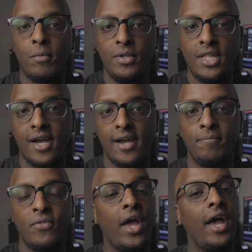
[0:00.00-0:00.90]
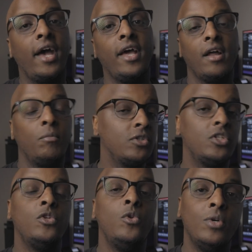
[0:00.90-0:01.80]
with that, and I wanted
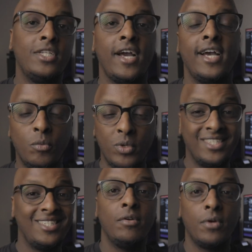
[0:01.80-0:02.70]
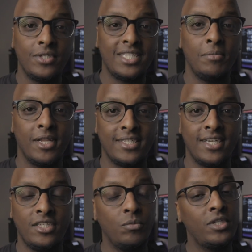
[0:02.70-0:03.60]
to do a test with zero
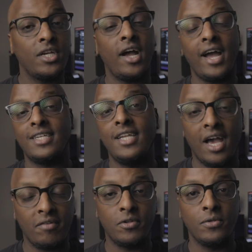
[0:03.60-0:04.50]
stabilization, which I actually have done